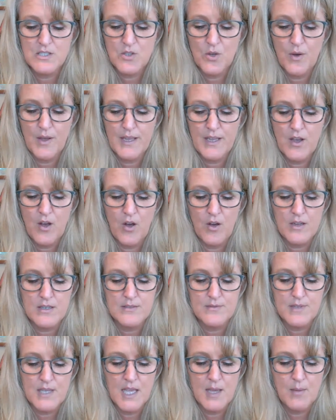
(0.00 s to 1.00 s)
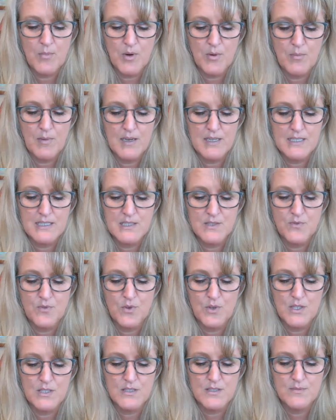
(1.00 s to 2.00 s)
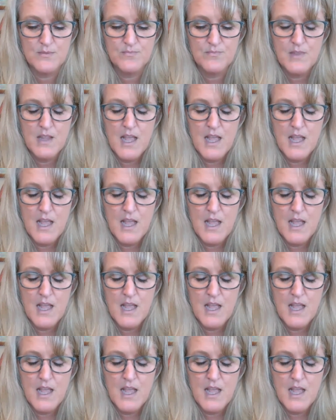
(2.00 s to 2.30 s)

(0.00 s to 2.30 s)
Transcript: going on," came Hermione's voice.